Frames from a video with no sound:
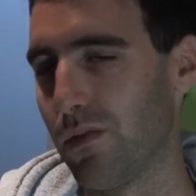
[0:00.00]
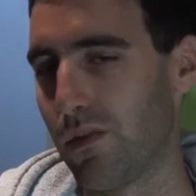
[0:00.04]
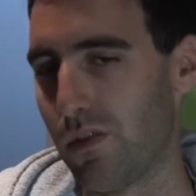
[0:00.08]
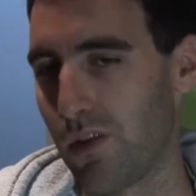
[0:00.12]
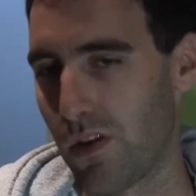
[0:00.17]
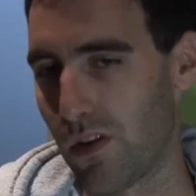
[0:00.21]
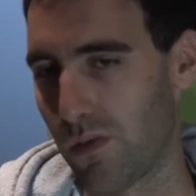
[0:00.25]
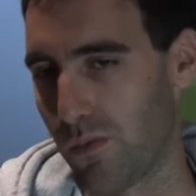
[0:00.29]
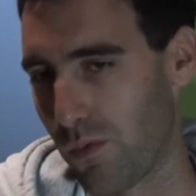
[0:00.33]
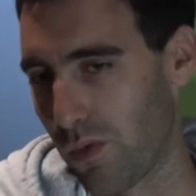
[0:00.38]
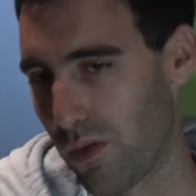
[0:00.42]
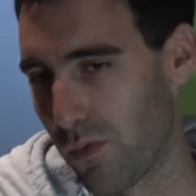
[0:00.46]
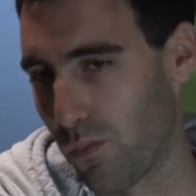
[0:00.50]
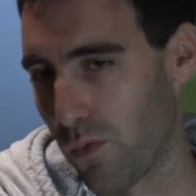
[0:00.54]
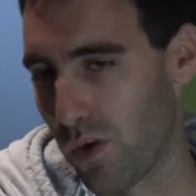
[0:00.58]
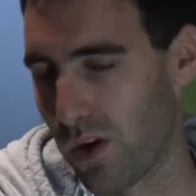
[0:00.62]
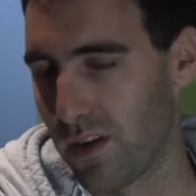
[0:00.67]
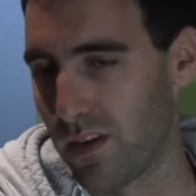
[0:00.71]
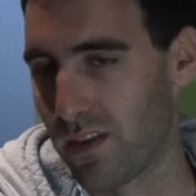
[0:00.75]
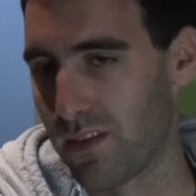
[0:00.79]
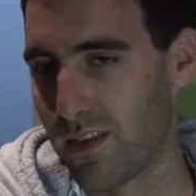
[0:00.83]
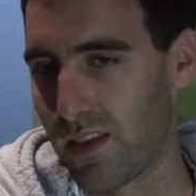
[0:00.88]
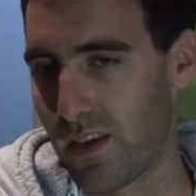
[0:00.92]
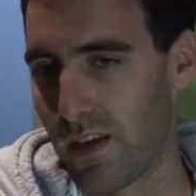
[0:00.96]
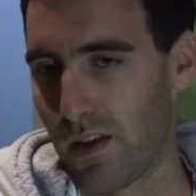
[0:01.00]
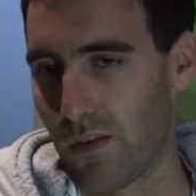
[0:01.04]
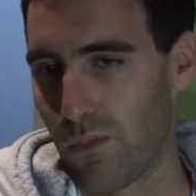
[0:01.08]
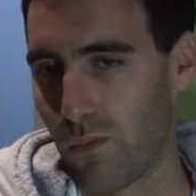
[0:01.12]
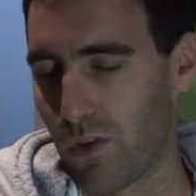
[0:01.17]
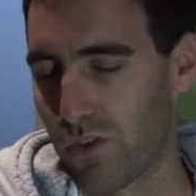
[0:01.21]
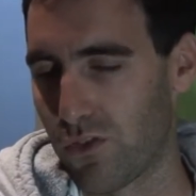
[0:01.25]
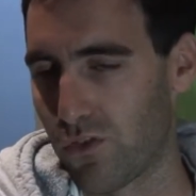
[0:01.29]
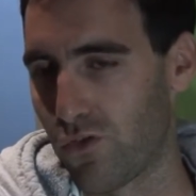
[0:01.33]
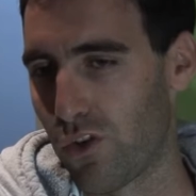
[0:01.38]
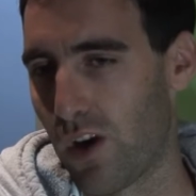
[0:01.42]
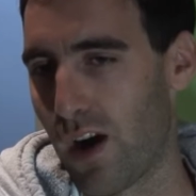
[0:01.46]
you know, what, what is the,
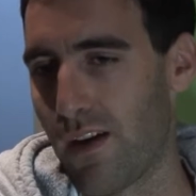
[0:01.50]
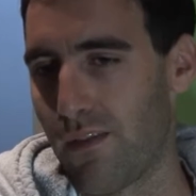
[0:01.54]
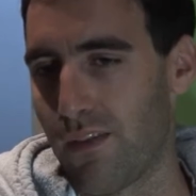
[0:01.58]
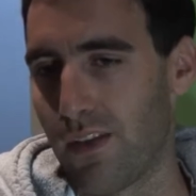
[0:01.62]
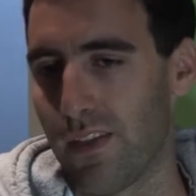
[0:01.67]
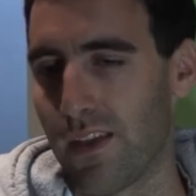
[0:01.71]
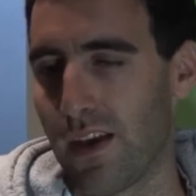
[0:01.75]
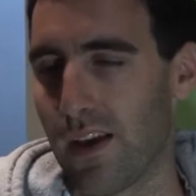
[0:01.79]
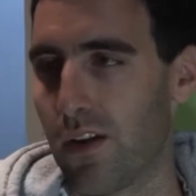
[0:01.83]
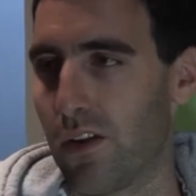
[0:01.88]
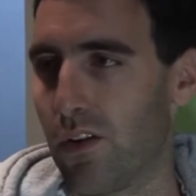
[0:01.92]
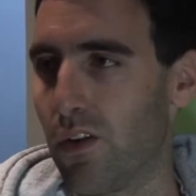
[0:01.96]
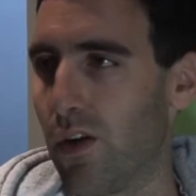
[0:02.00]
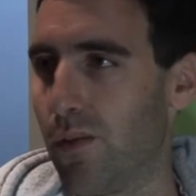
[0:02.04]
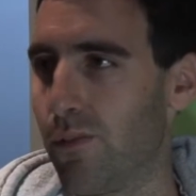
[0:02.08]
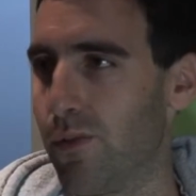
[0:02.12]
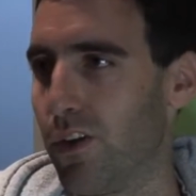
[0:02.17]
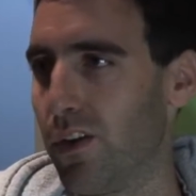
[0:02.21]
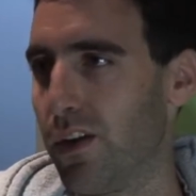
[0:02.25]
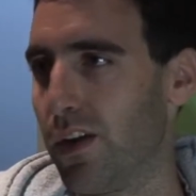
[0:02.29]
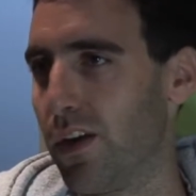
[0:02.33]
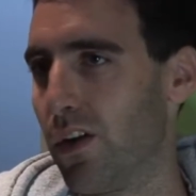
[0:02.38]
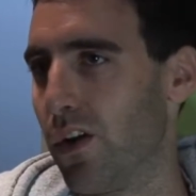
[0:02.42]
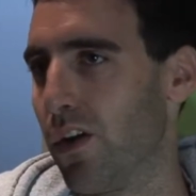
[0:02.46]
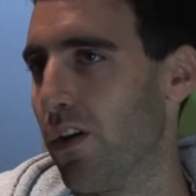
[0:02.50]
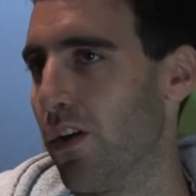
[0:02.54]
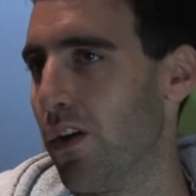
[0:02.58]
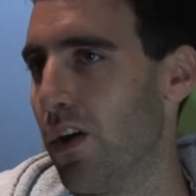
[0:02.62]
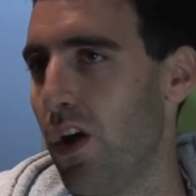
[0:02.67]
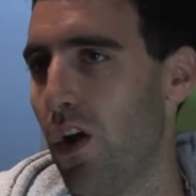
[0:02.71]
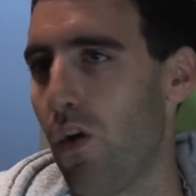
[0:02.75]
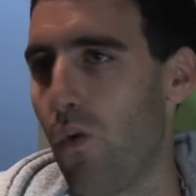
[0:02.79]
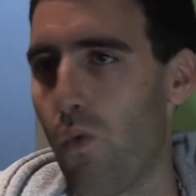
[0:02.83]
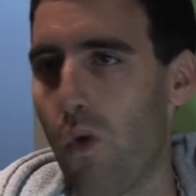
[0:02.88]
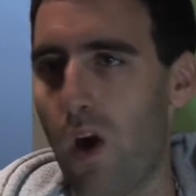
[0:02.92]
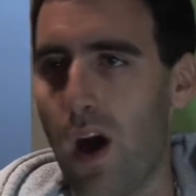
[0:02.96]
what's driving that anomaly or
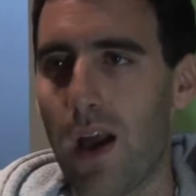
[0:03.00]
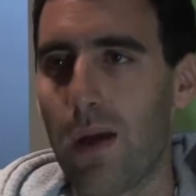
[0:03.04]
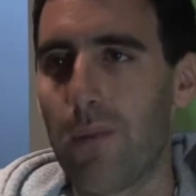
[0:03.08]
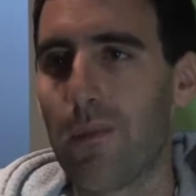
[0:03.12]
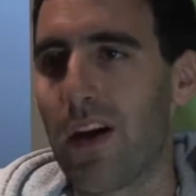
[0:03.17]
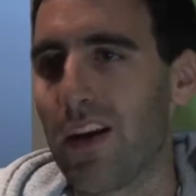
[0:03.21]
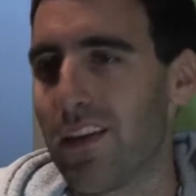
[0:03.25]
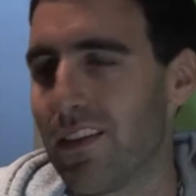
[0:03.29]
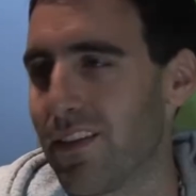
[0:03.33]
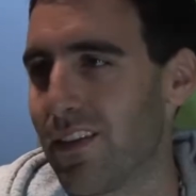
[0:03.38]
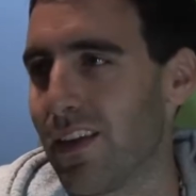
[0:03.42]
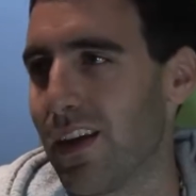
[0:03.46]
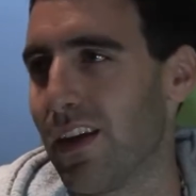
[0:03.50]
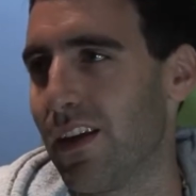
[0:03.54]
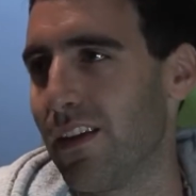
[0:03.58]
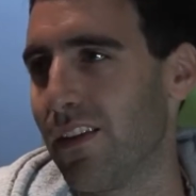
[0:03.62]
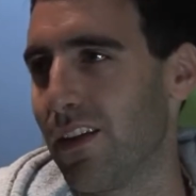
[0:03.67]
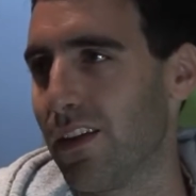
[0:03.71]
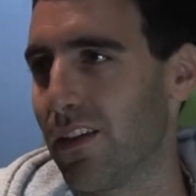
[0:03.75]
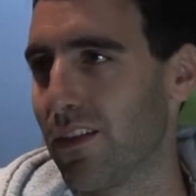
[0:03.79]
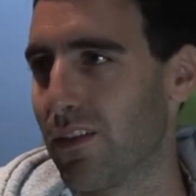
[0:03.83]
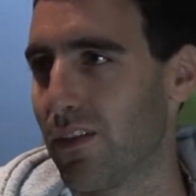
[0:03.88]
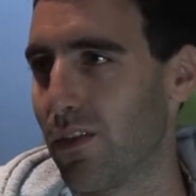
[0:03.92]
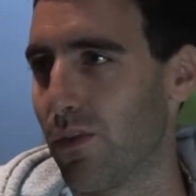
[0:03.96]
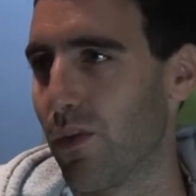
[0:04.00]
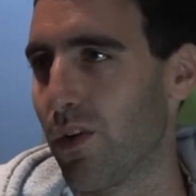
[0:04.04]
why am I seeing this?